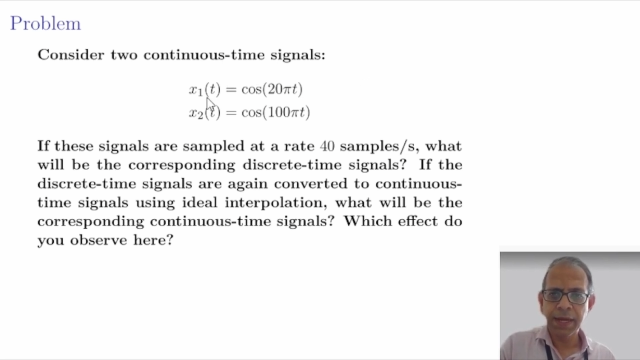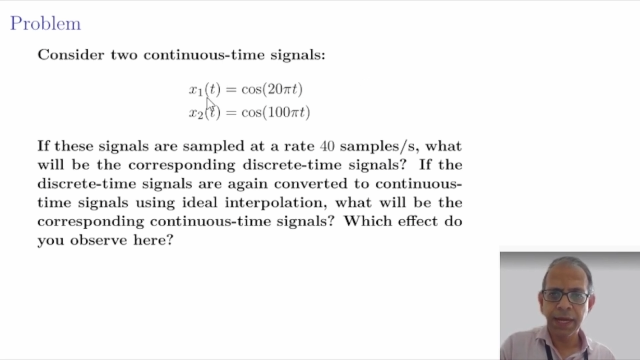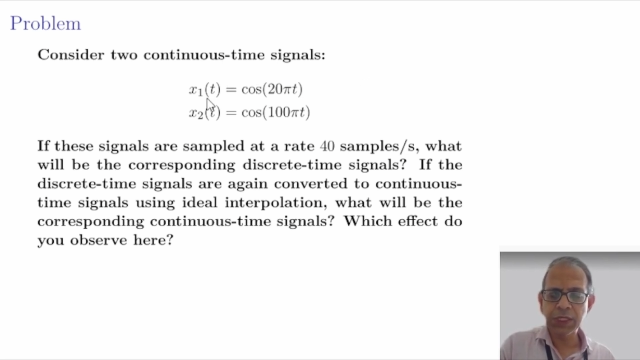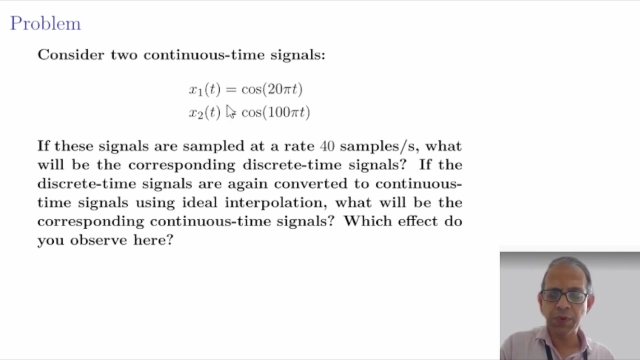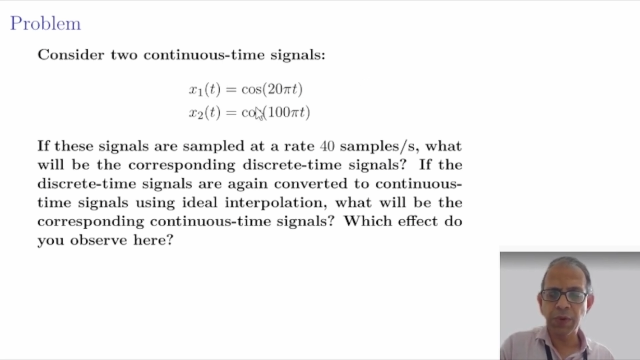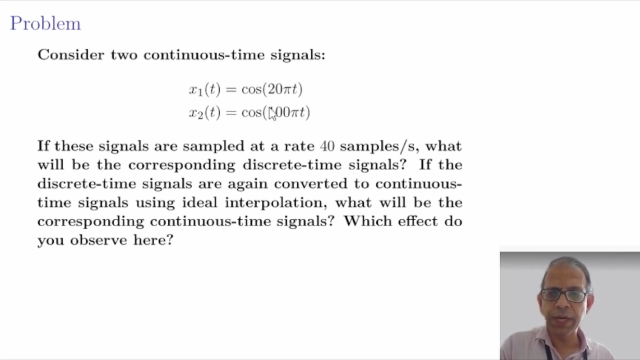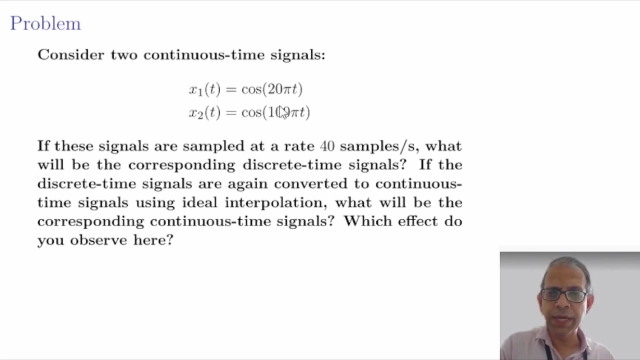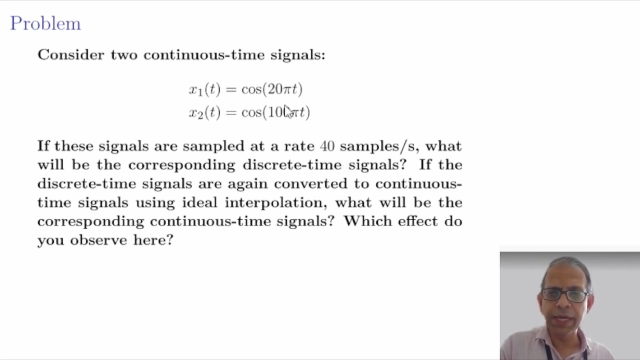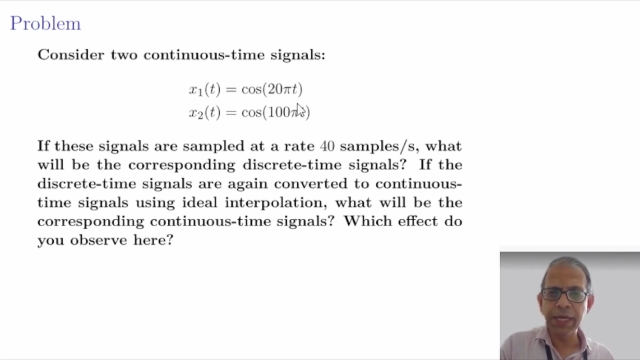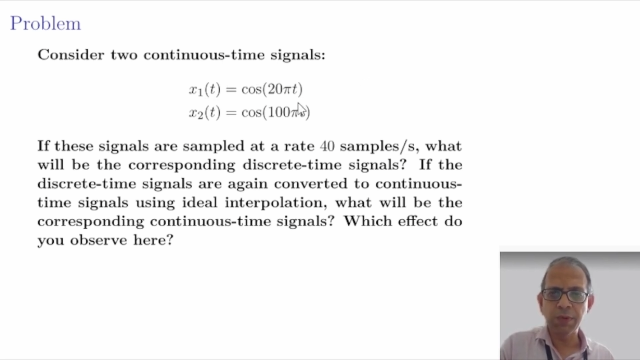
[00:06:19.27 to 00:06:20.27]

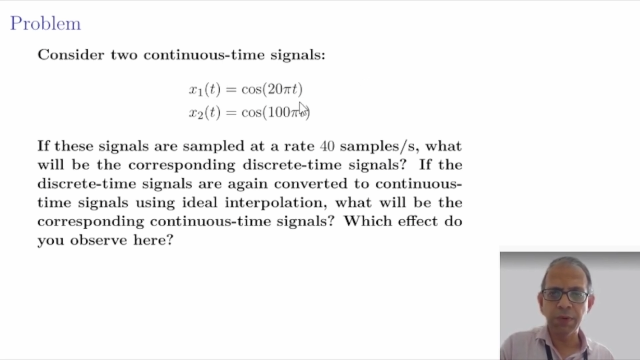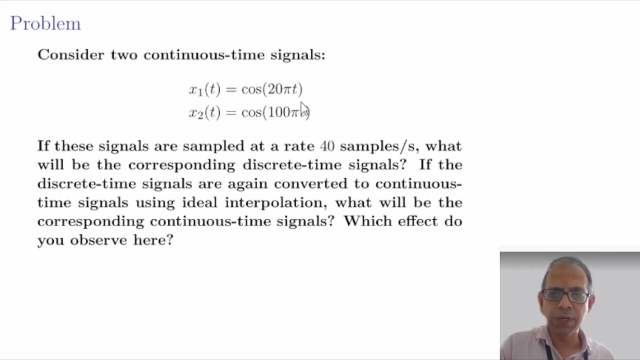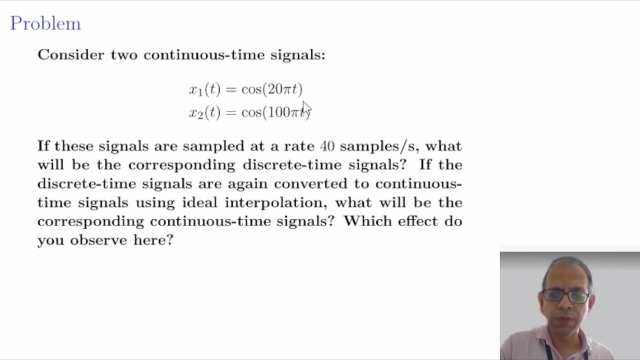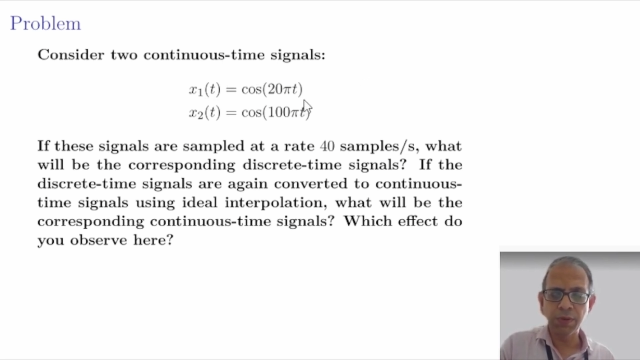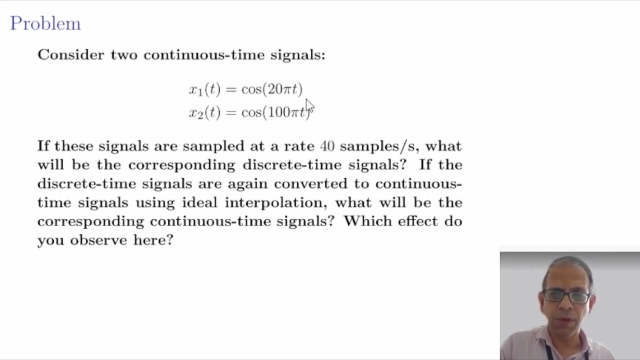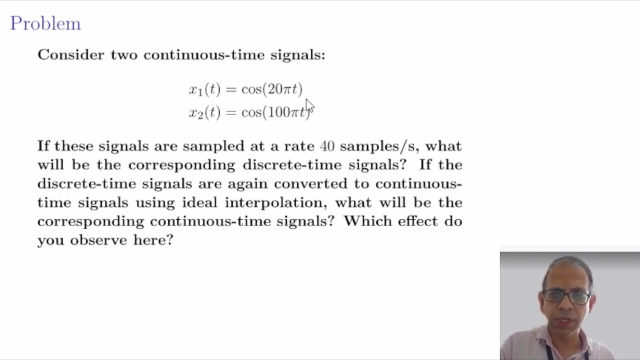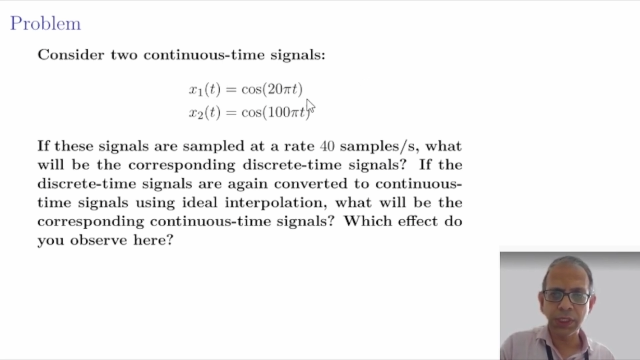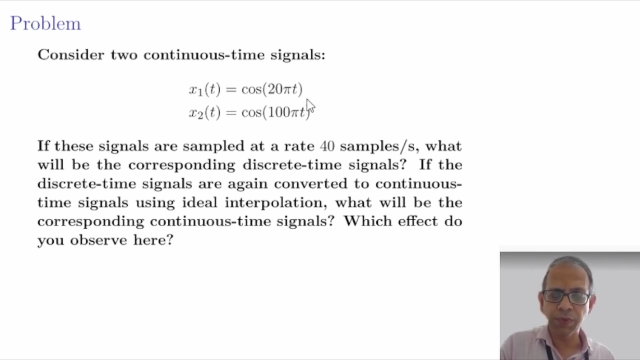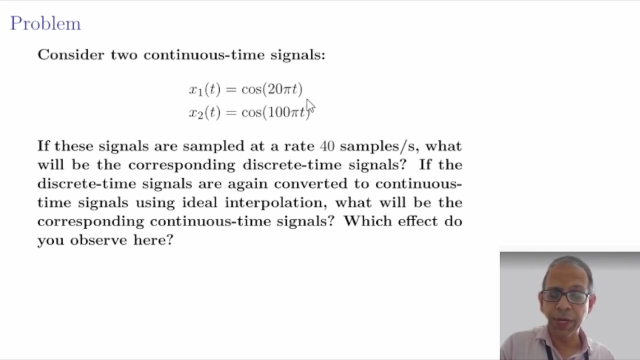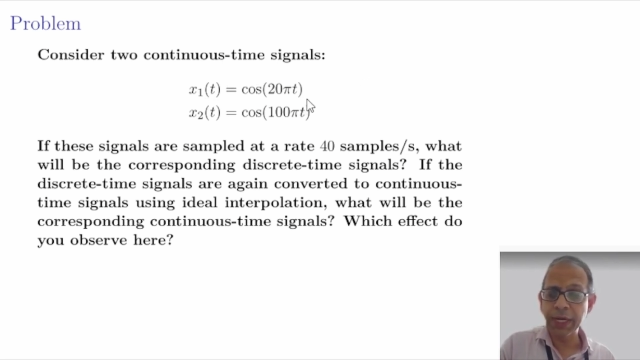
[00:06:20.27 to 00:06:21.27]
x1t equal to
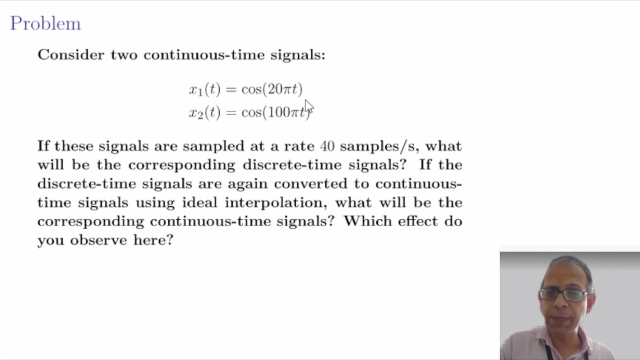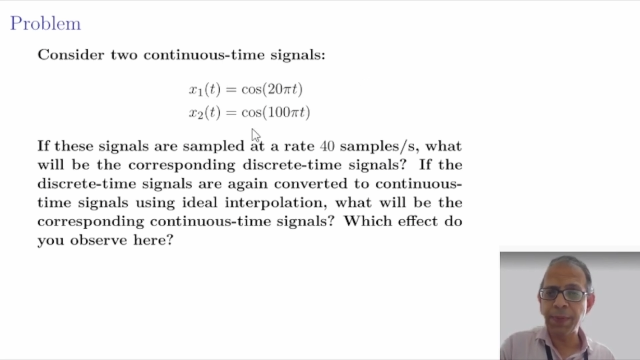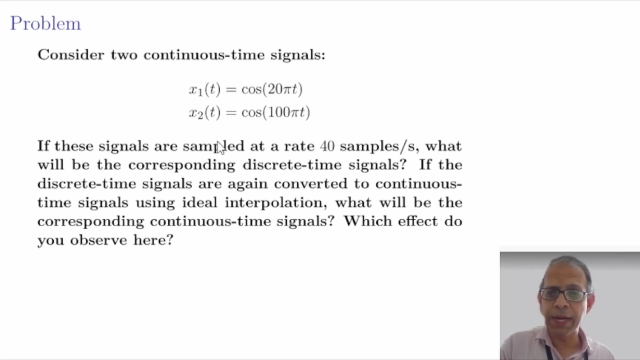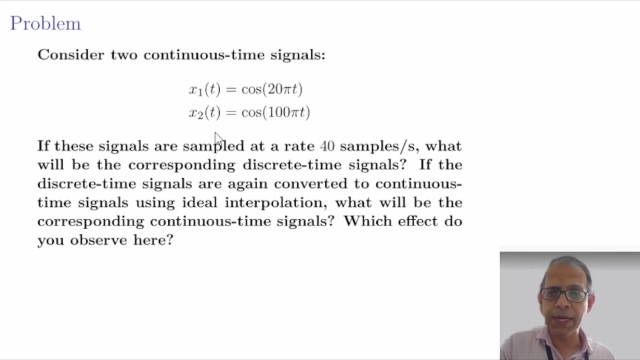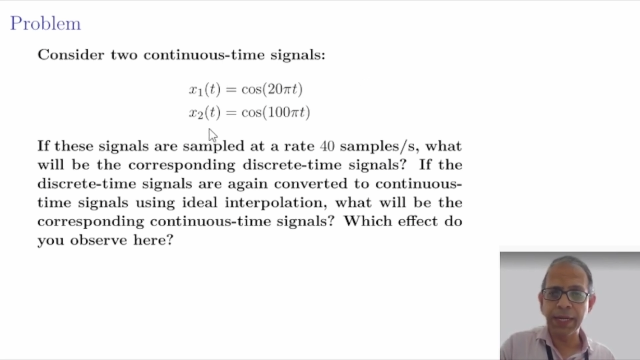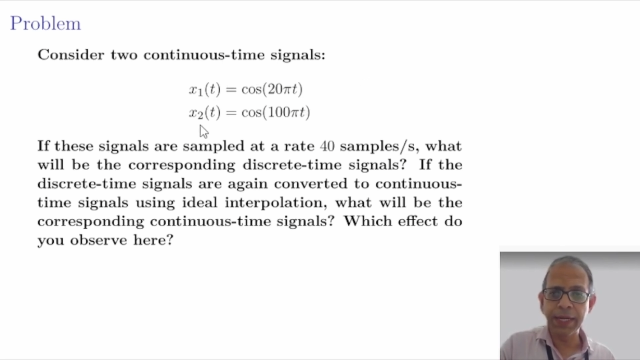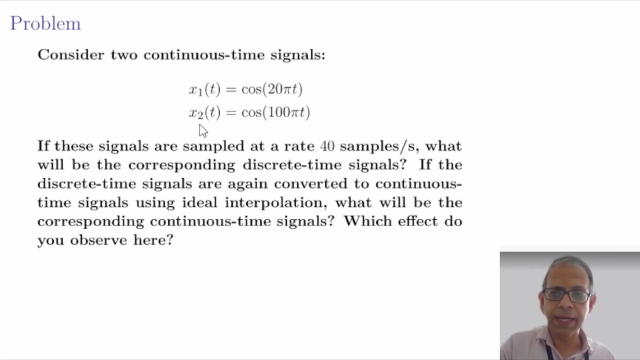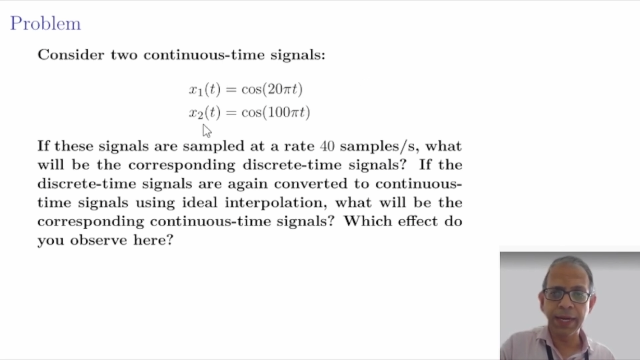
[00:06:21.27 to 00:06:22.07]
cos 20 pi t